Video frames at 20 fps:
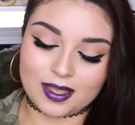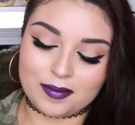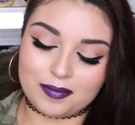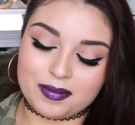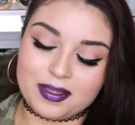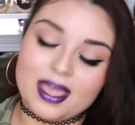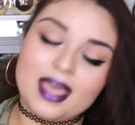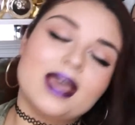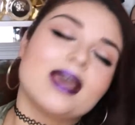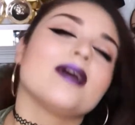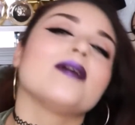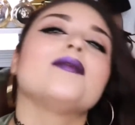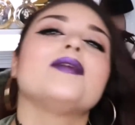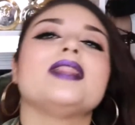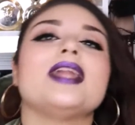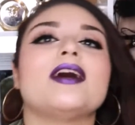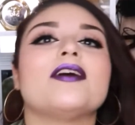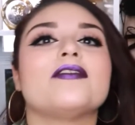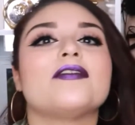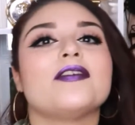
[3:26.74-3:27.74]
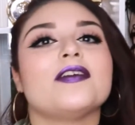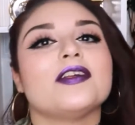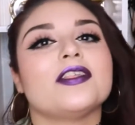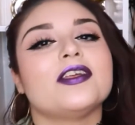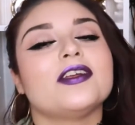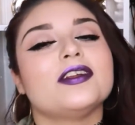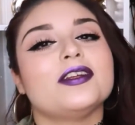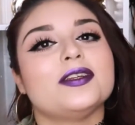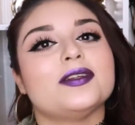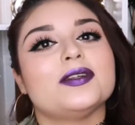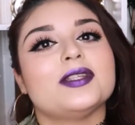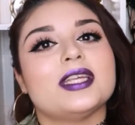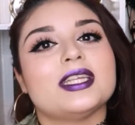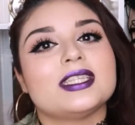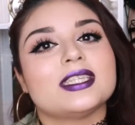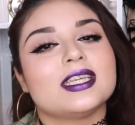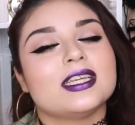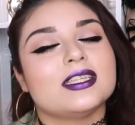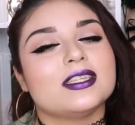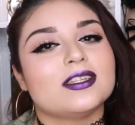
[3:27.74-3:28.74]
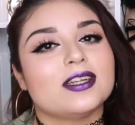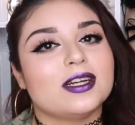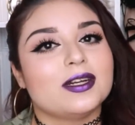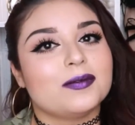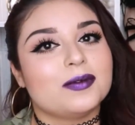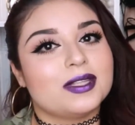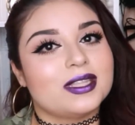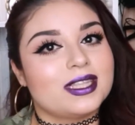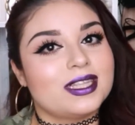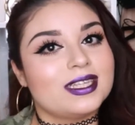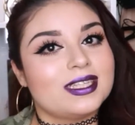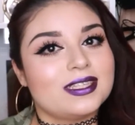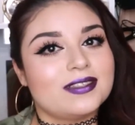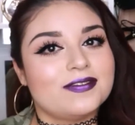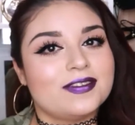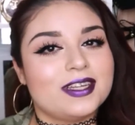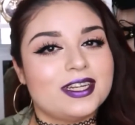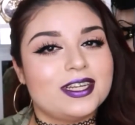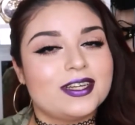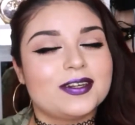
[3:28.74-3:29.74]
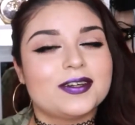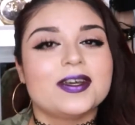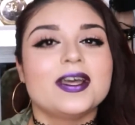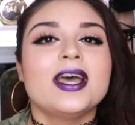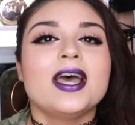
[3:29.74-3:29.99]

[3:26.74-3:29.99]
yeah, without further ado, let's get started with this video.